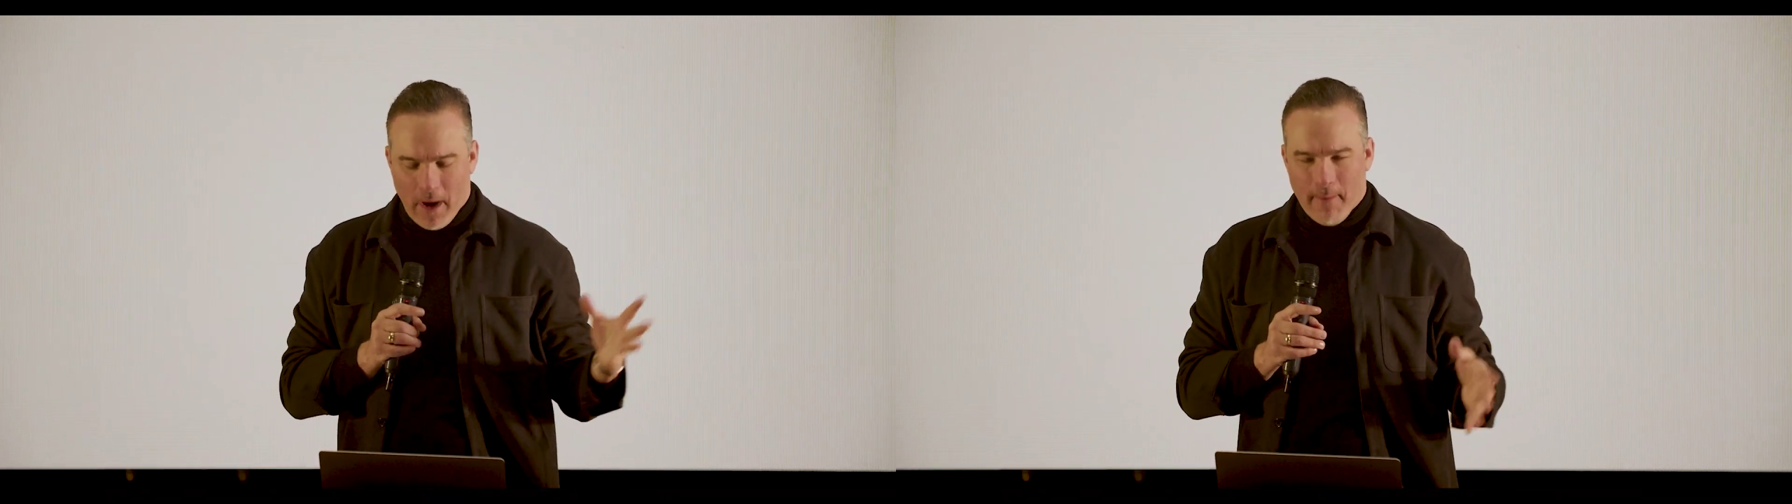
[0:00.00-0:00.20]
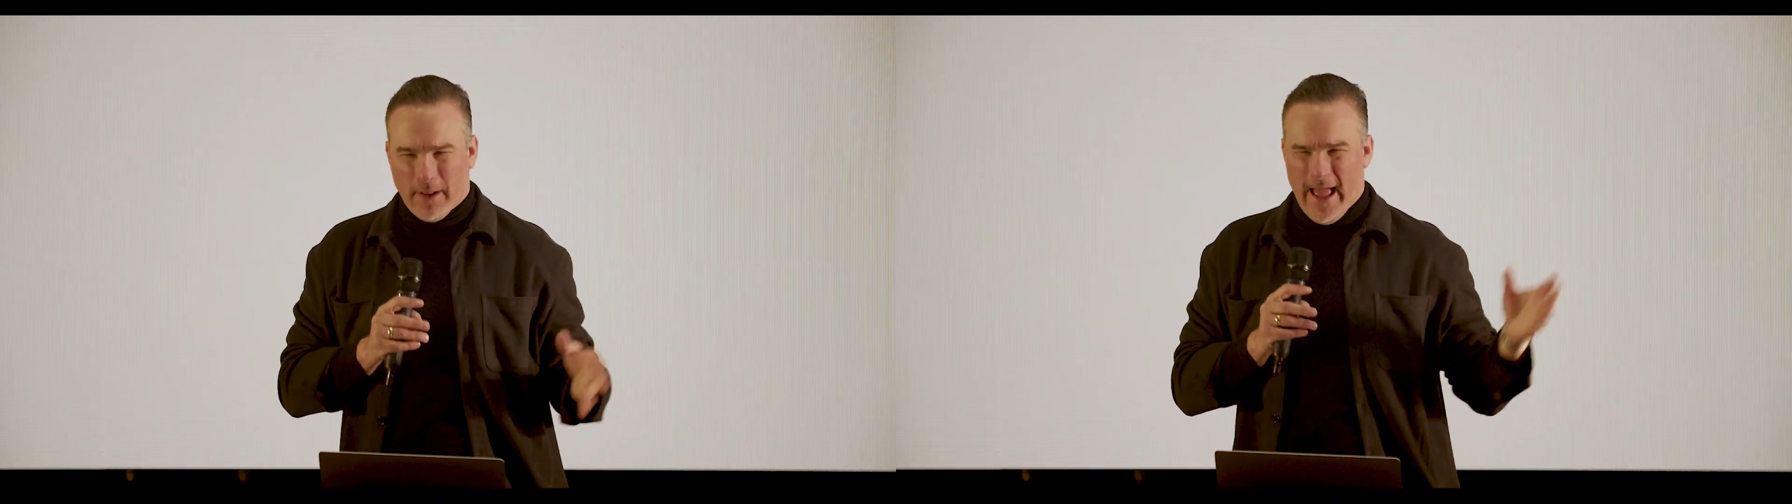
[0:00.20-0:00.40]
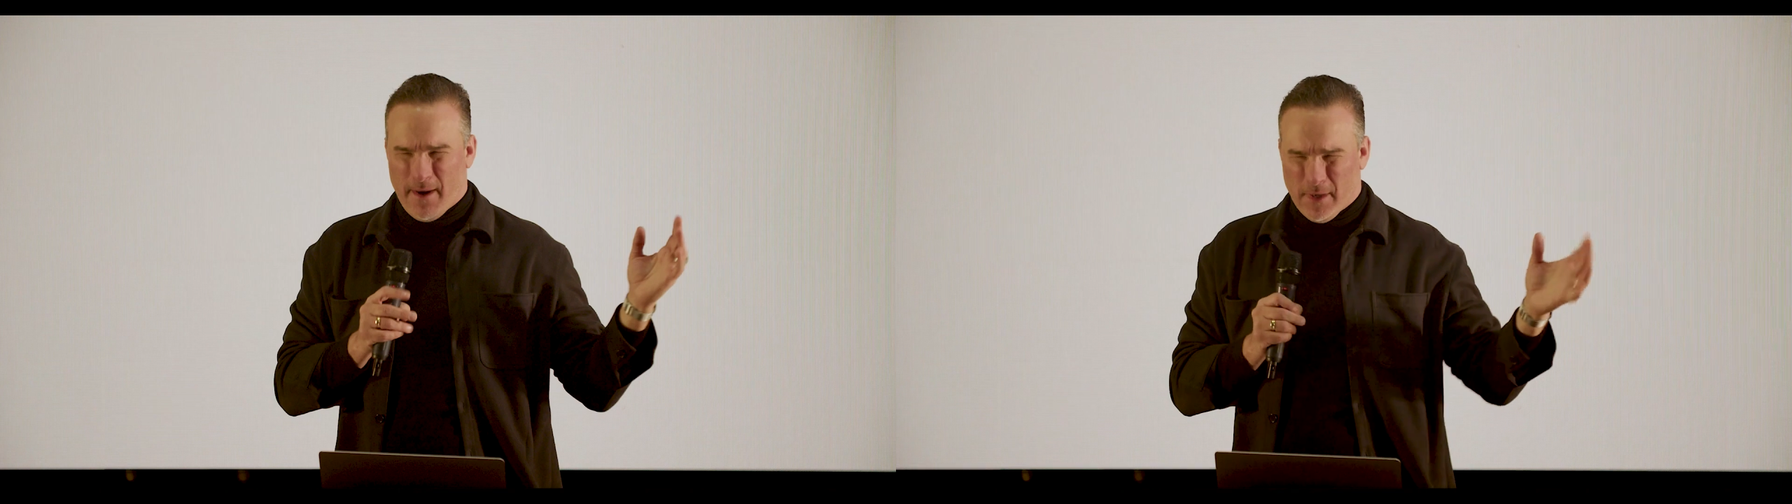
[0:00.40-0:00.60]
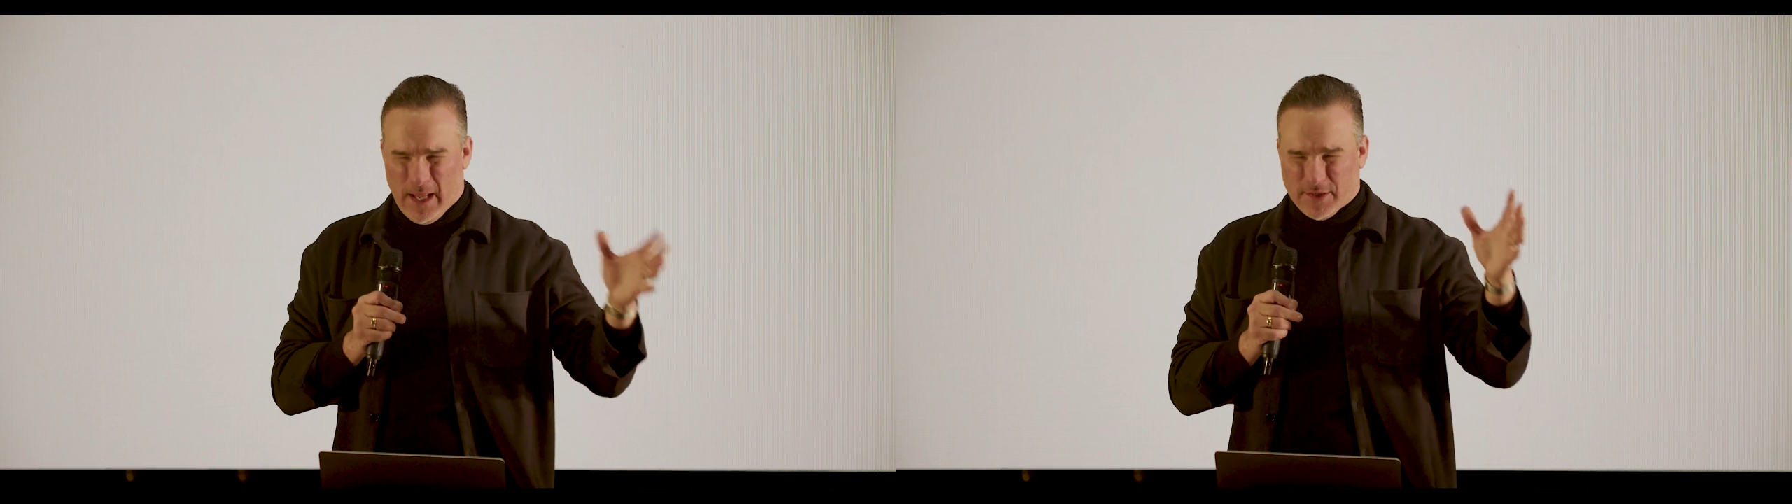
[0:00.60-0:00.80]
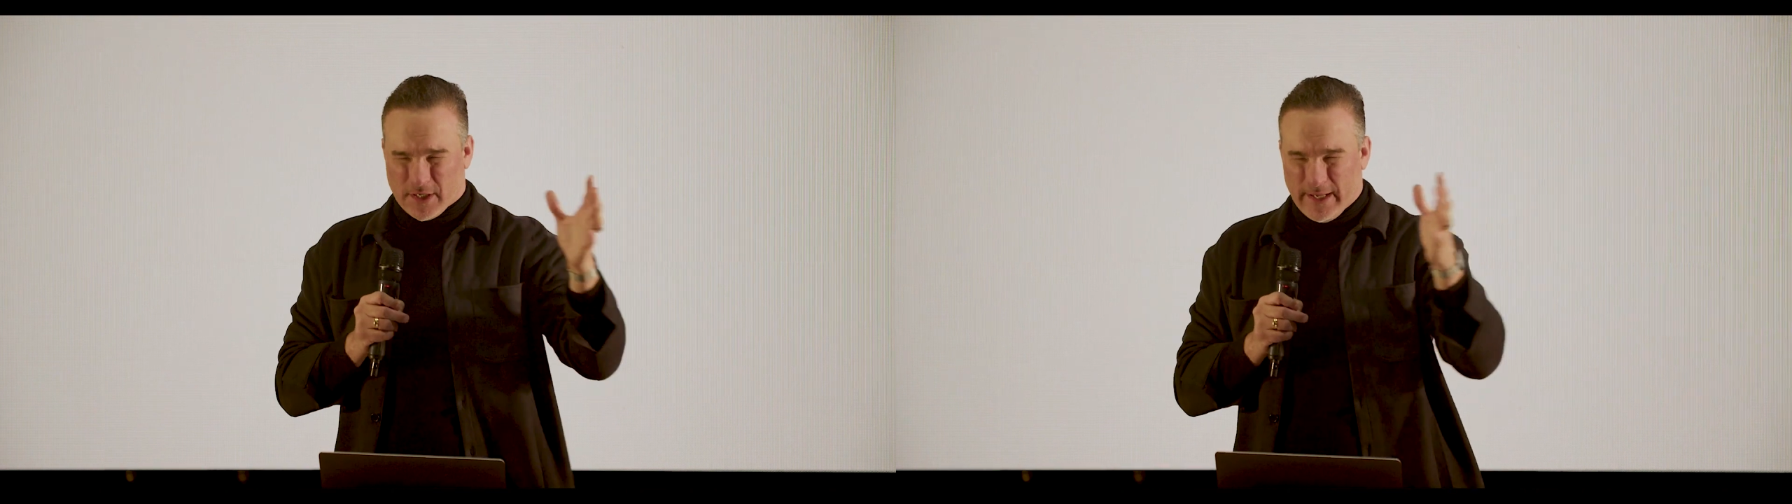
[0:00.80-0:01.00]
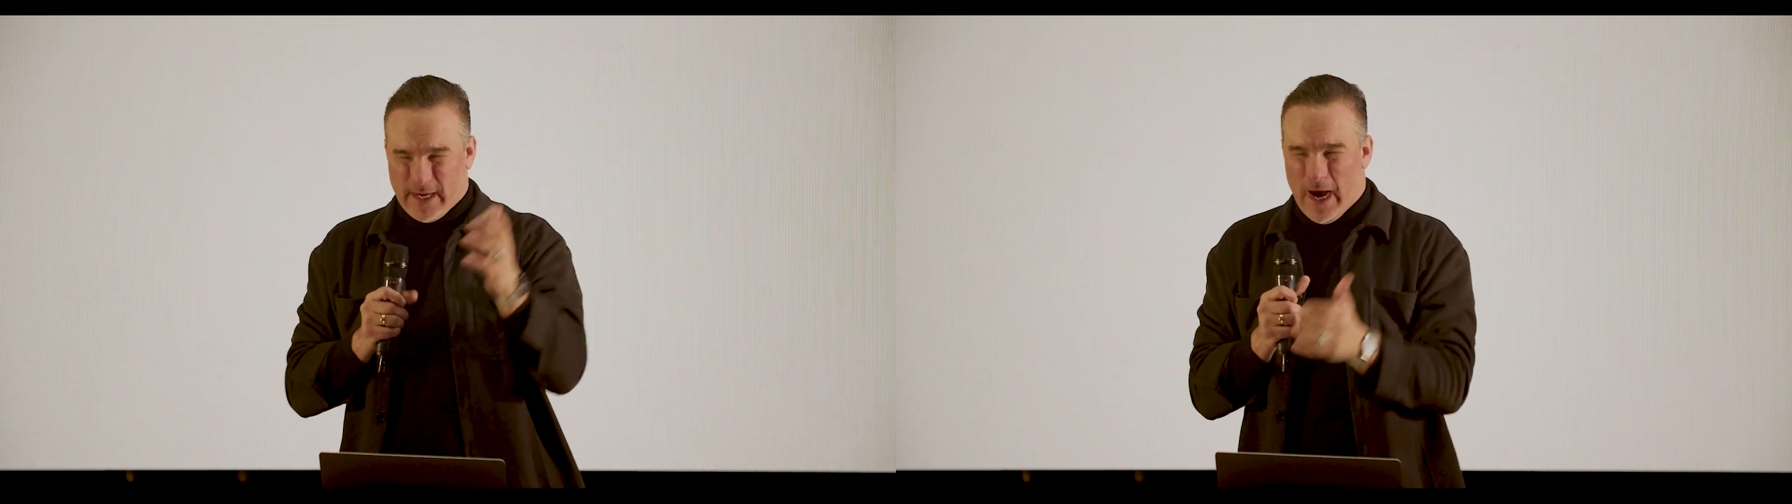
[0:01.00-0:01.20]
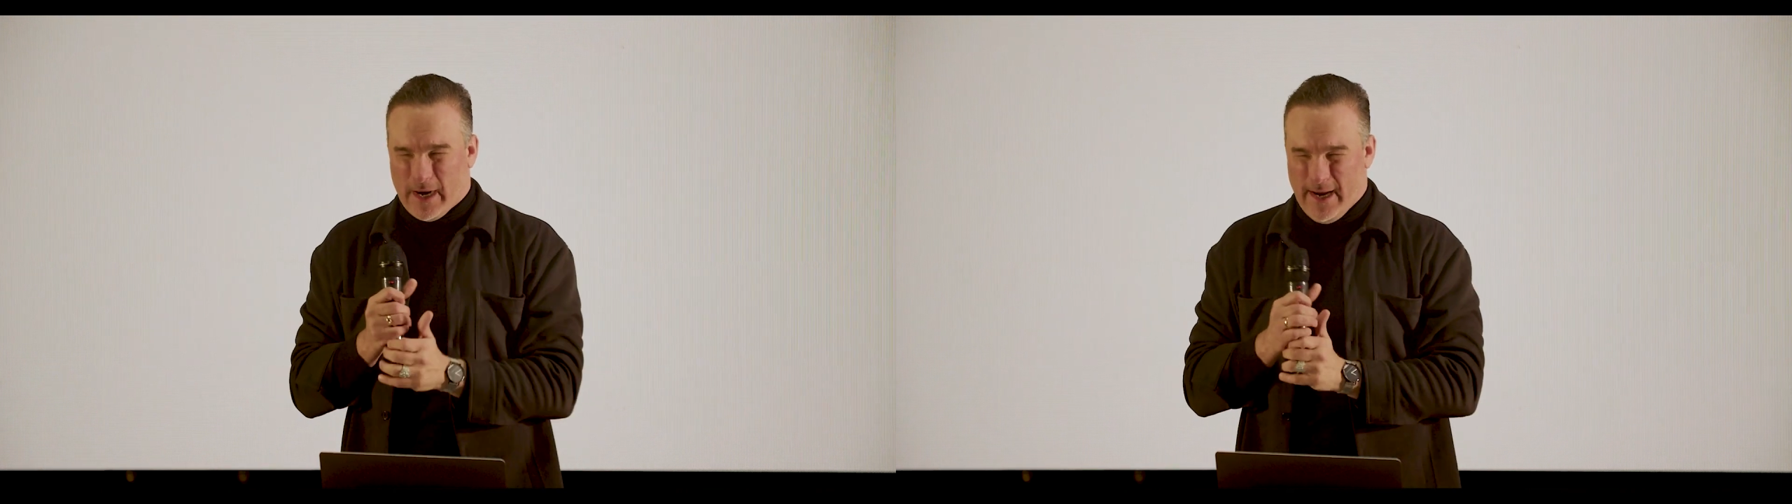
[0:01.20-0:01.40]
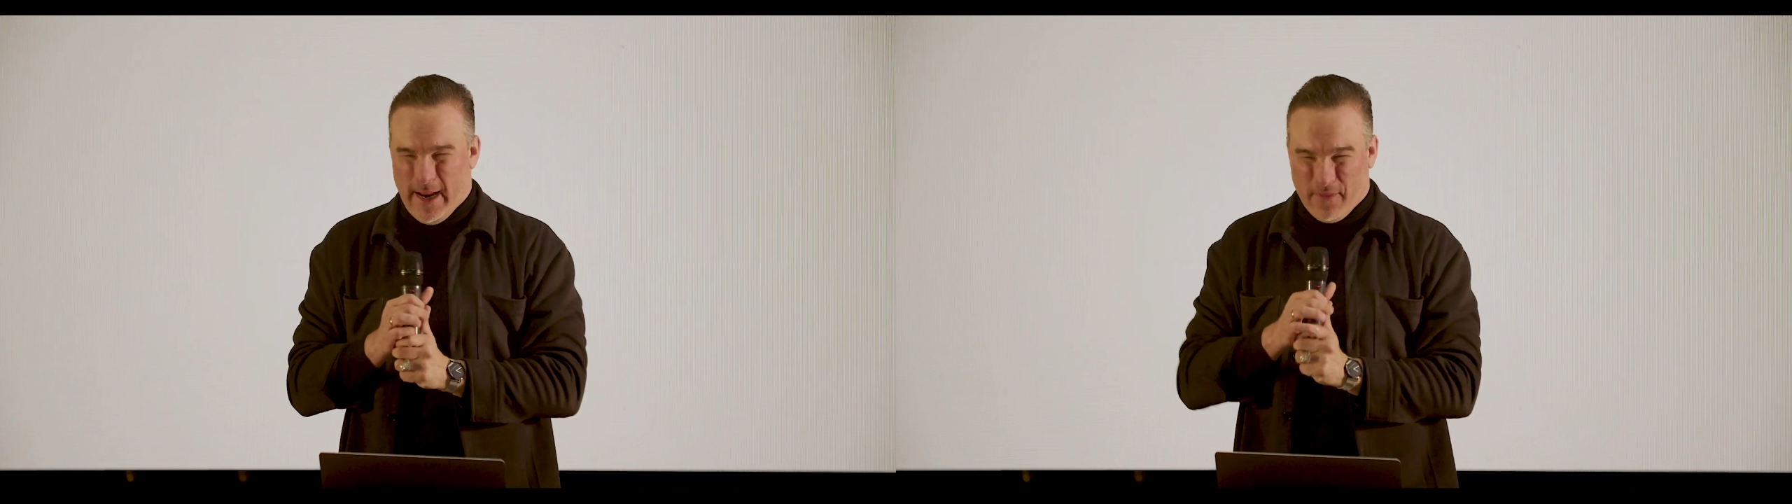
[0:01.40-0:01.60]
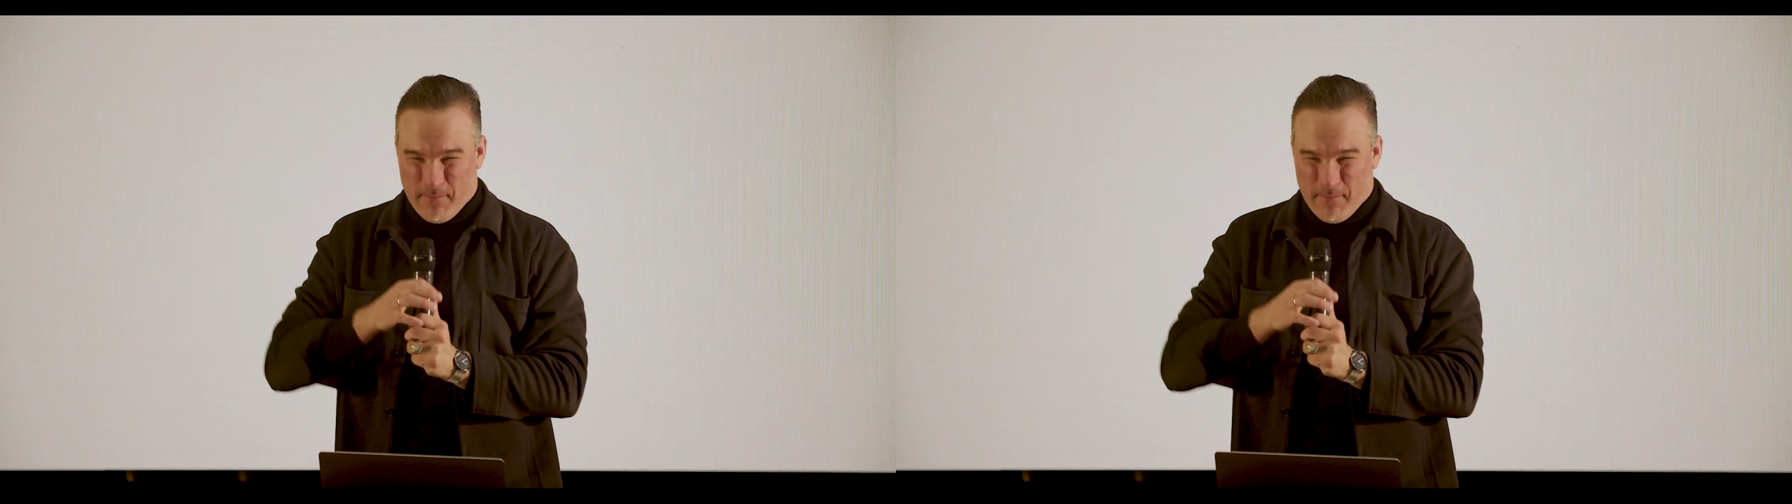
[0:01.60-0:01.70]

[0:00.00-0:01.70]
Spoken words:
Bible etymologically cognate.